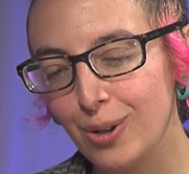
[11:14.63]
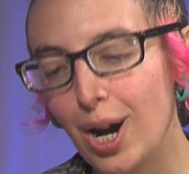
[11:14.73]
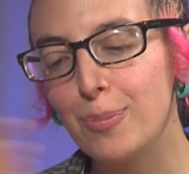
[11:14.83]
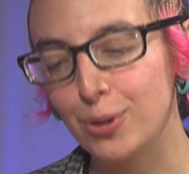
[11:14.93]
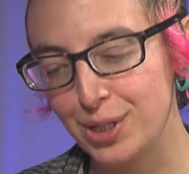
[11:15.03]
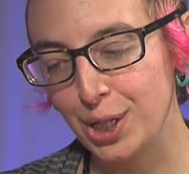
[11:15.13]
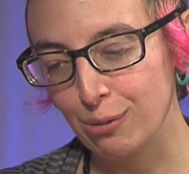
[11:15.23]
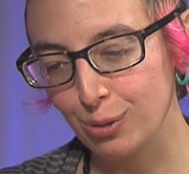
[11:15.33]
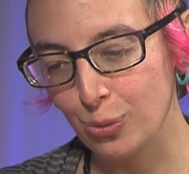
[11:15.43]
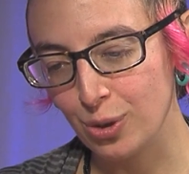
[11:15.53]
upper
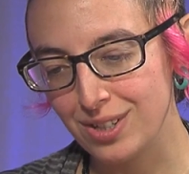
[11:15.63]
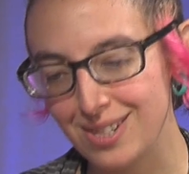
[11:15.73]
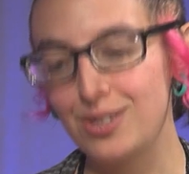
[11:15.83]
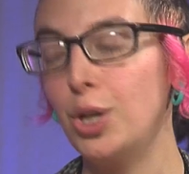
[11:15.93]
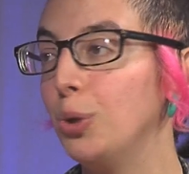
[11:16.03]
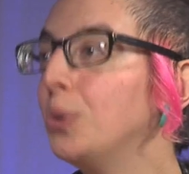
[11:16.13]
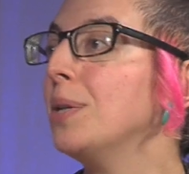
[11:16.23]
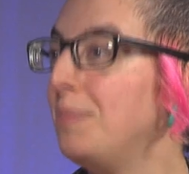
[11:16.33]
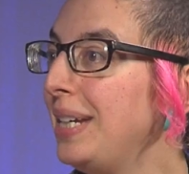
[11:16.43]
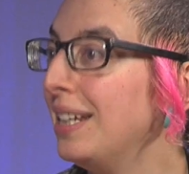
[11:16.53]
tier rewards is, you know, you
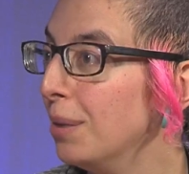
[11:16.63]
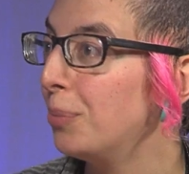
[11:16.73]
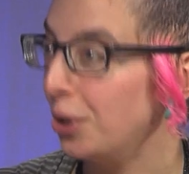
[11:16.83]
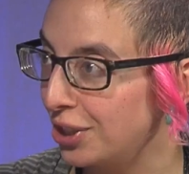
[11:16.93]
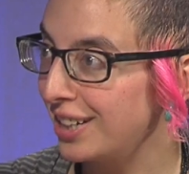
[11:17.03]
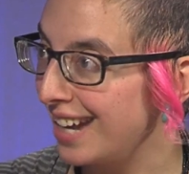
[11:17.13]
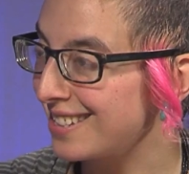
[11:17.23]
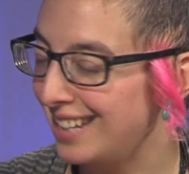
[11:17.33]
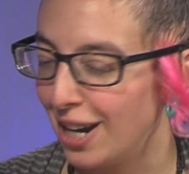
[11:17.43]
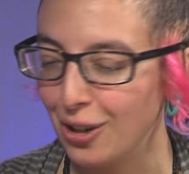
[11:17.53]
can be in the book
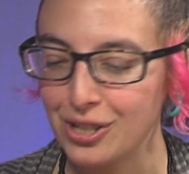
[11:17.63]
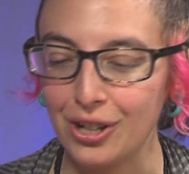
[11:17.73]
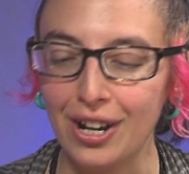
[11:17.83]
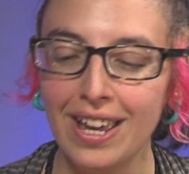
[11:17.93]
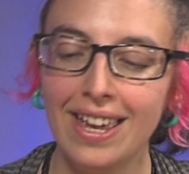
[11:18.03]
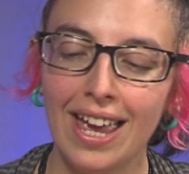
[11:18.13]
as a character.